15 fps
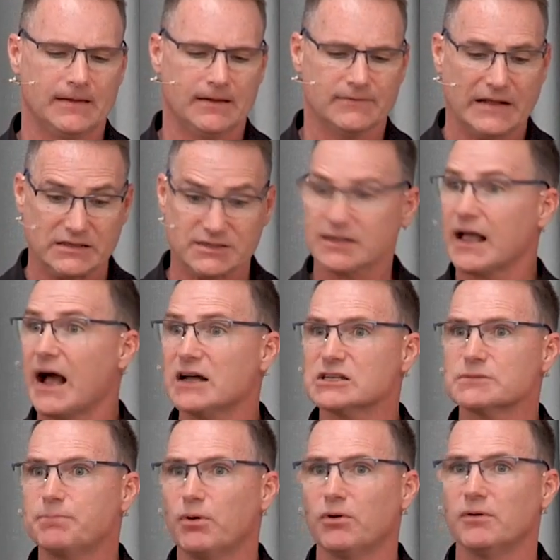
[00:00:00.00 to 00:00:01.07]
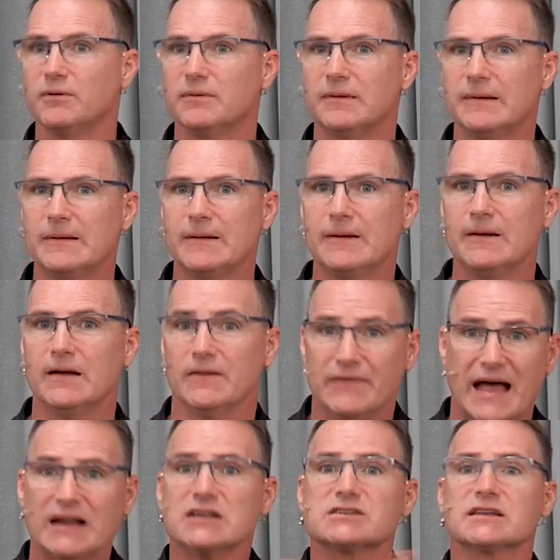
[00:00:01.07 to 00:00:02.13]
That's the gospel.
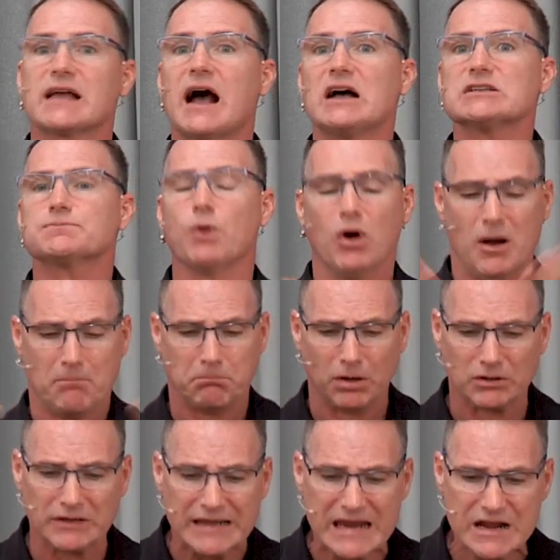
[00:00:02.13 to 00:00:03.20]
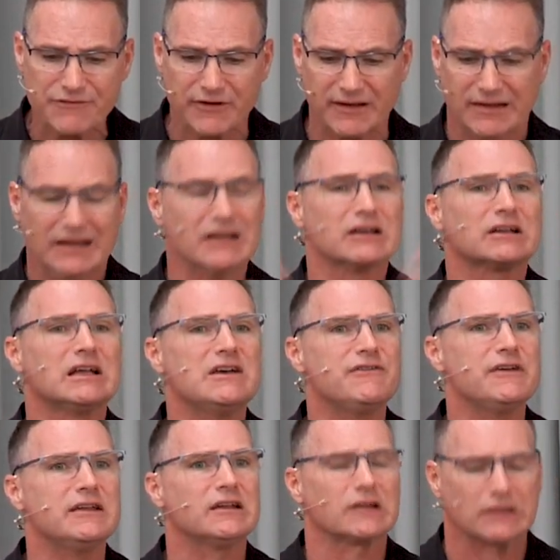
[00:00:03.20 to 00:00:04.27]
That is the gospel. Believe it. Live
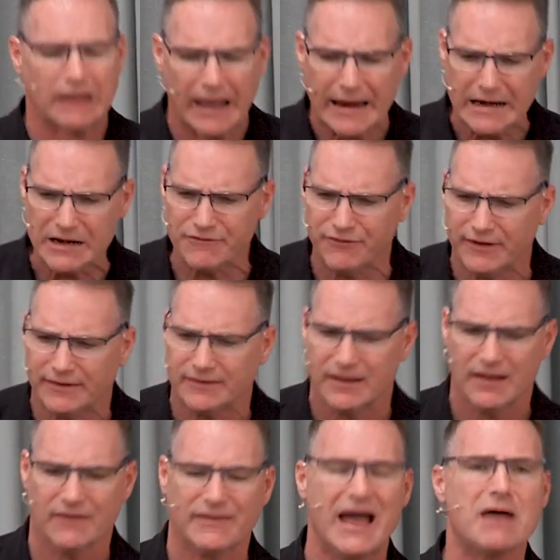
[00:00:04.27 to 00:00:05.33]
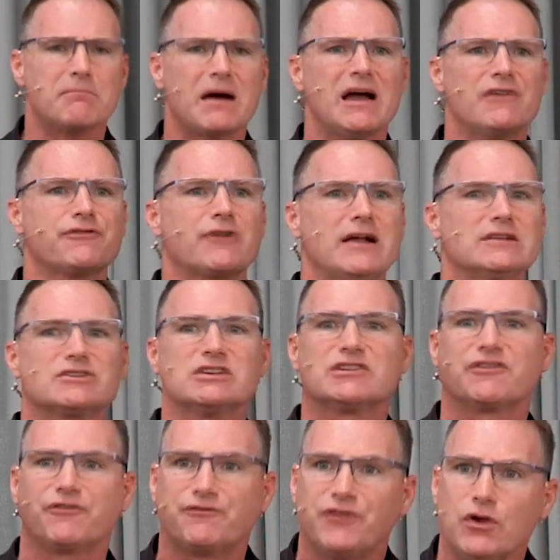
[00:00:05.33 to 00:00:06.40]
in light of it. That, my friends, is
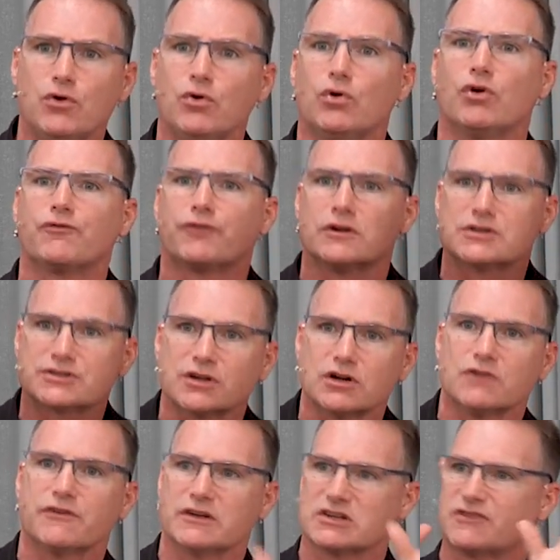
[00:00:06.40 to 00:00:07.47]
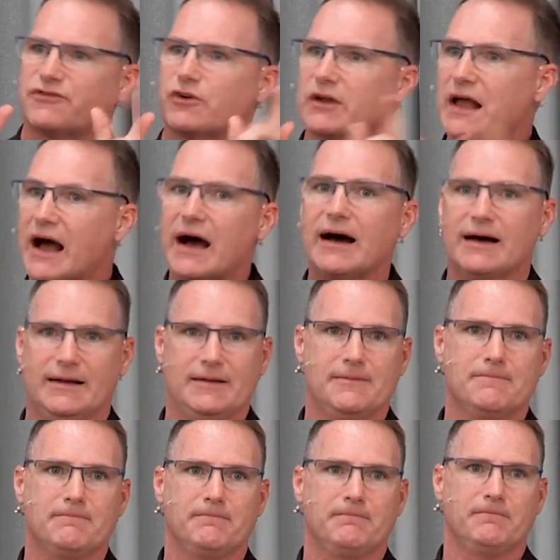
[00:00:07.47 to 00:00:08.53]
fuel for service for God,
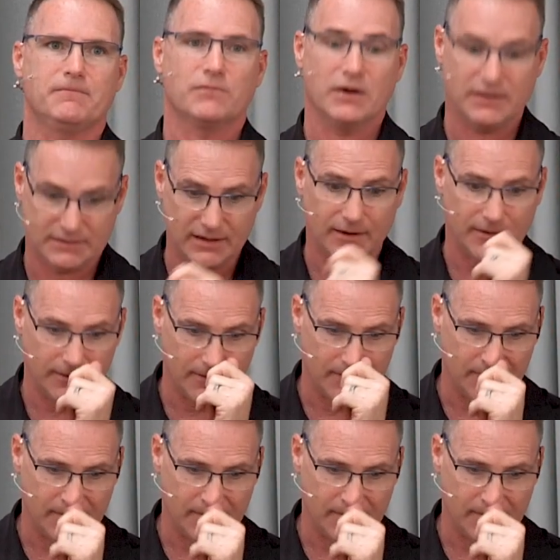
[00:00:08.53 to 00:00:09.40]
right there.